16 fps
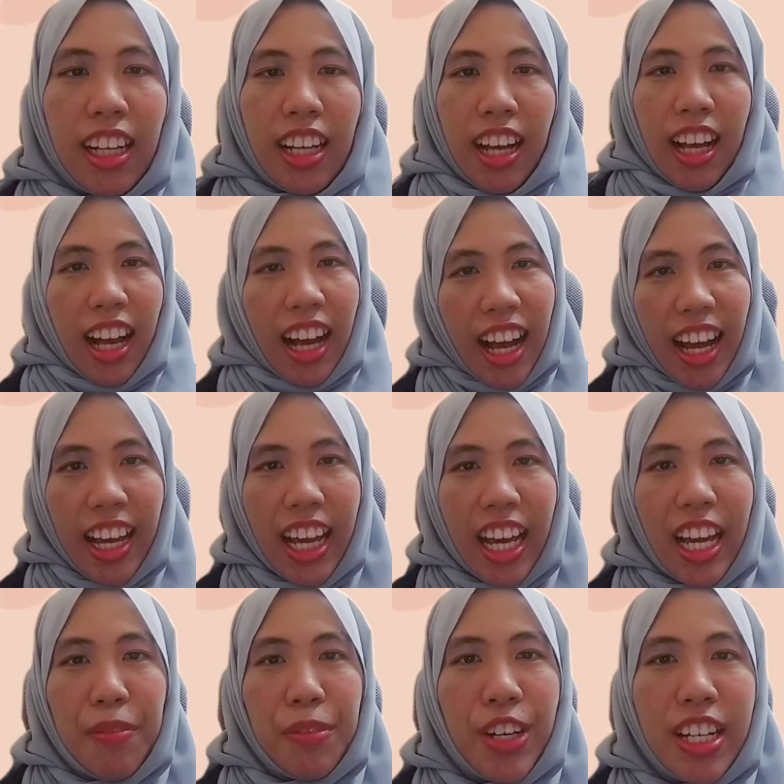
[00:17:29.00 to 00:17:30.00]
Hi,
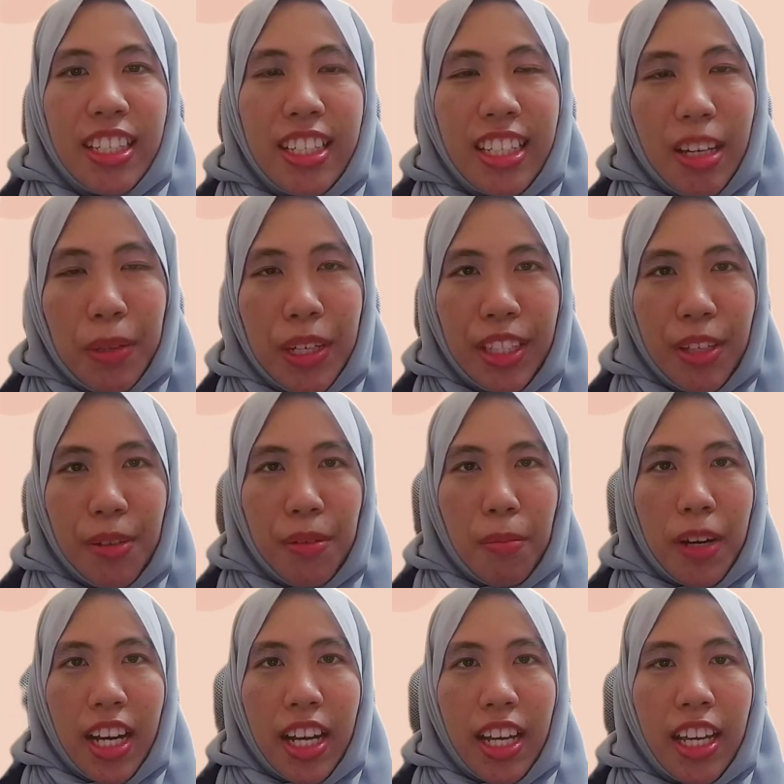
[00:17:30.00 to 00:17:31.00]
I'm ATIQAH binti
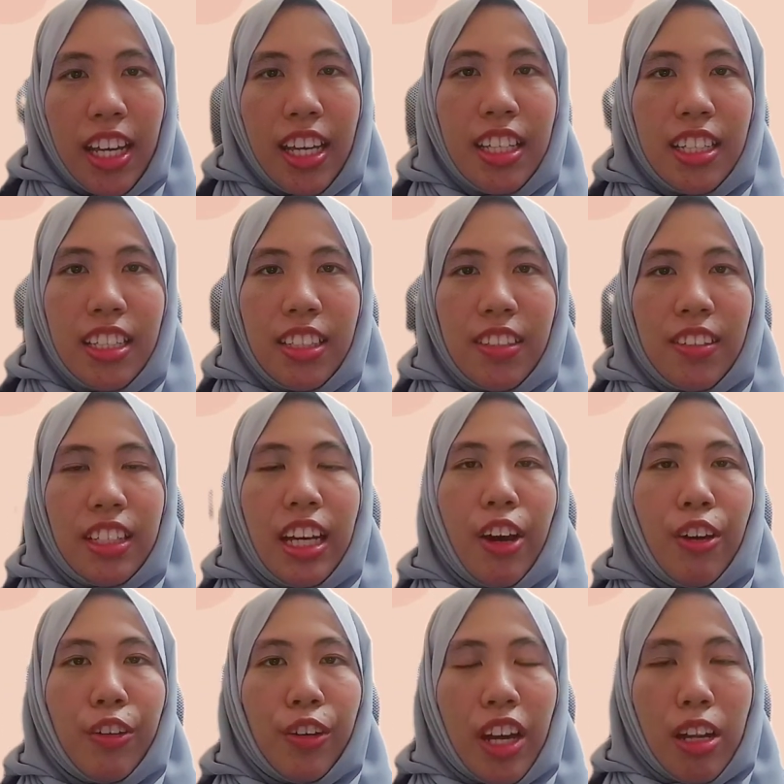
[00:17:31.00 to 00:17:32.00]
Muhammad AHIR. So
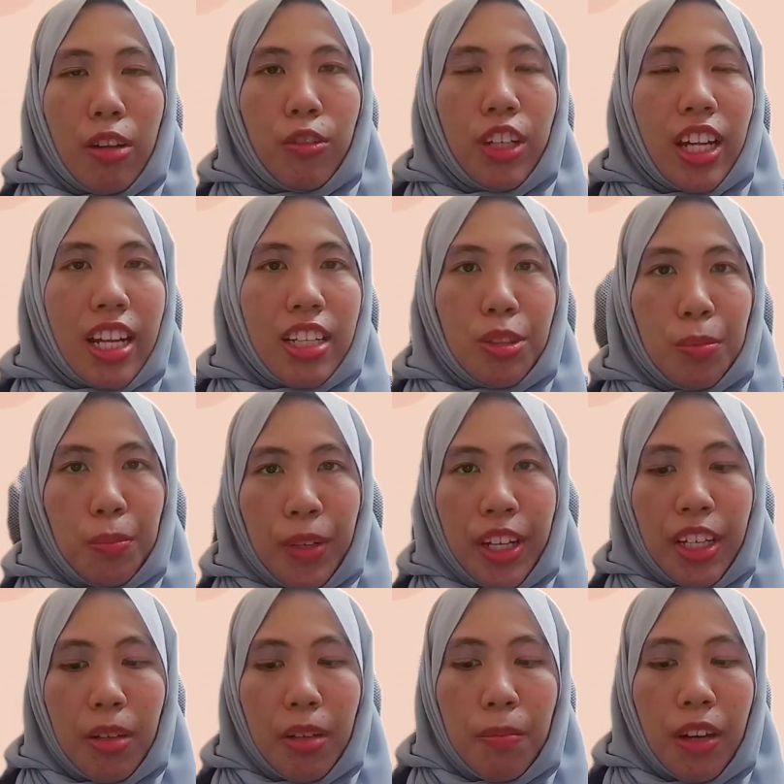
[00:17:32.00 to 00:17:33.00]
now I will
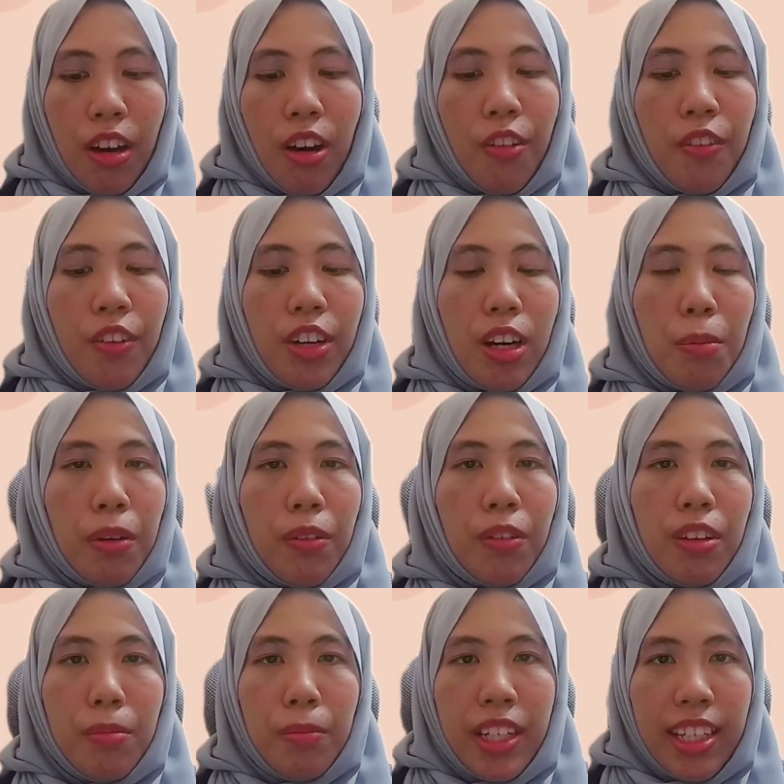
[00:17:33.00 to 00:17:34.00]
explain about overall
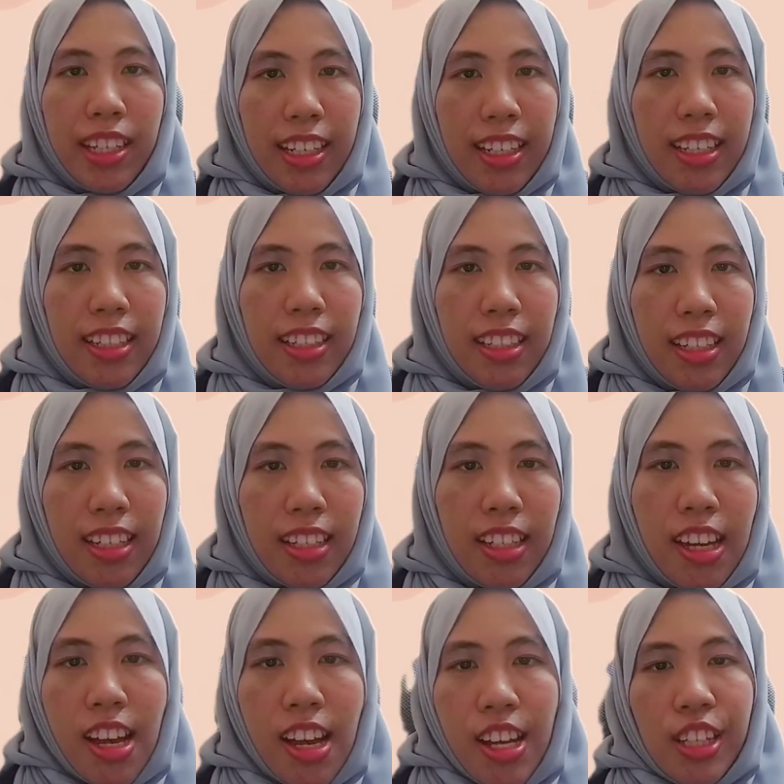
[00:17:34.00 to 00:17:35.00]
performance analysis.
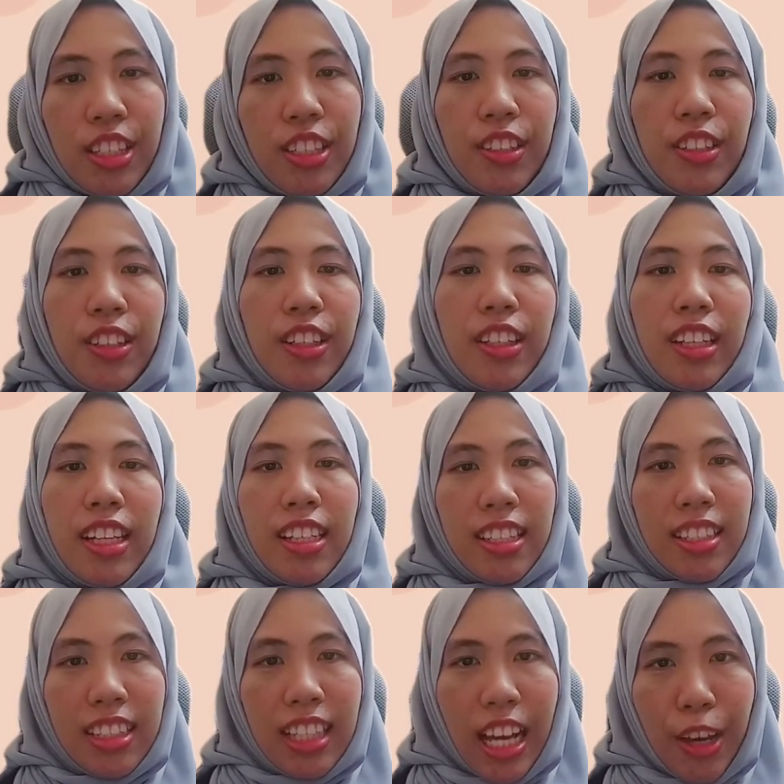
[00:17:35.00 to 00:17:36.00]
So in
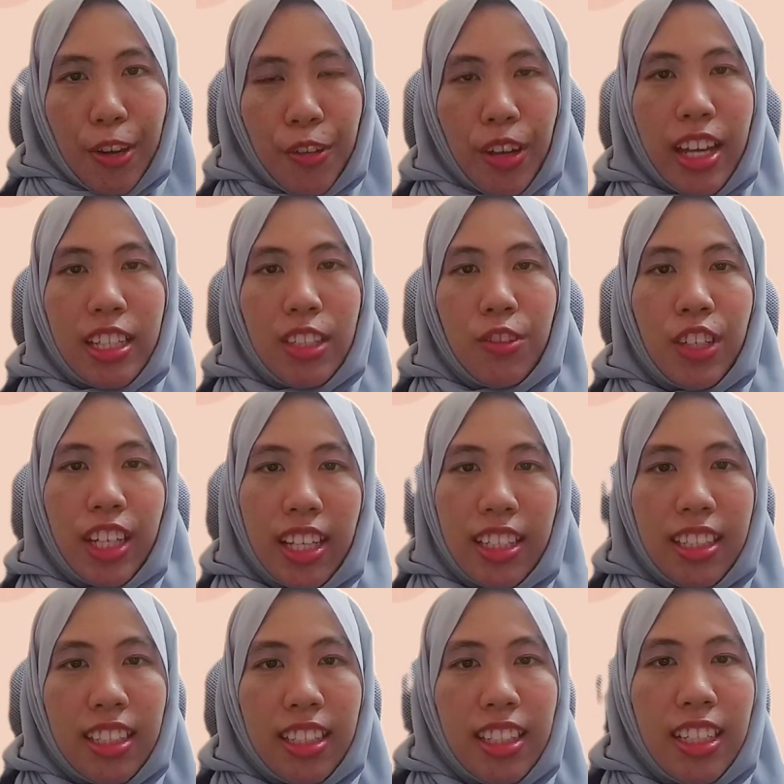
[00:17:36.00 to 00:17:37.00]
the slide, as we can
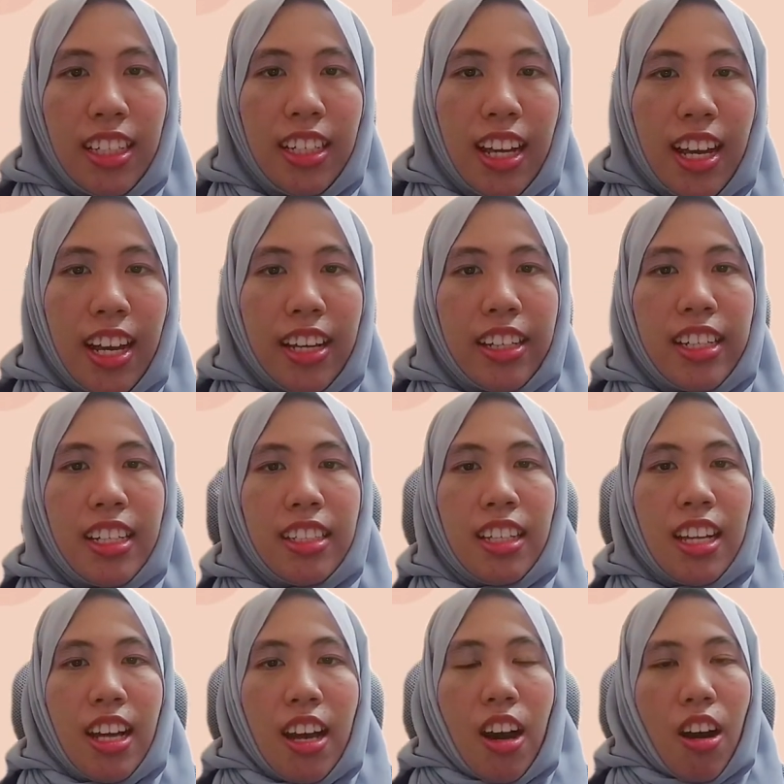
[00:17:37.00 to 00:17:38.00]
see, there is
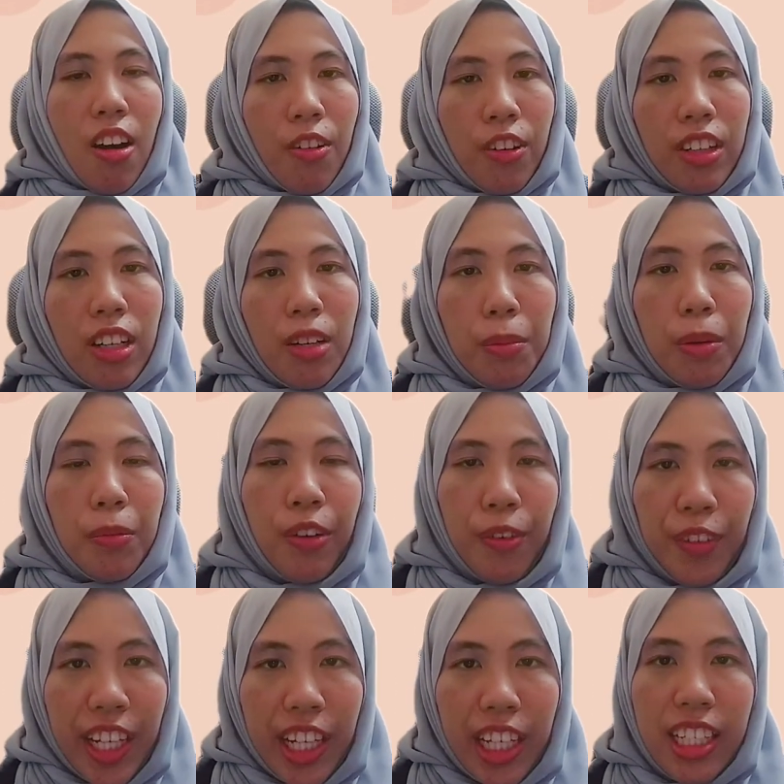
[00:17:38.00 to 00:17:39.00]
overall
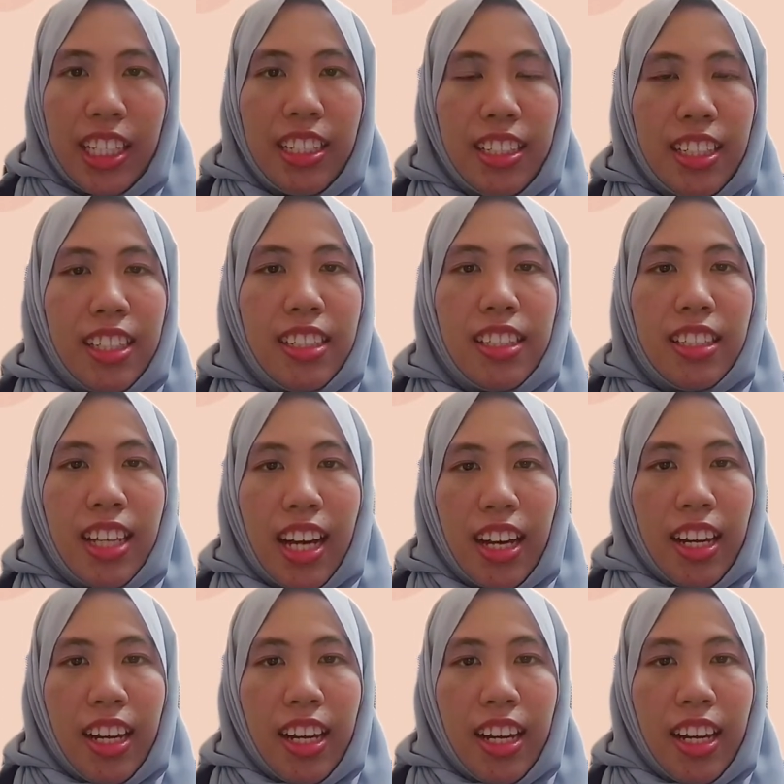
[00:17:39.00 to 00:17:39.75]
performance analysis chart.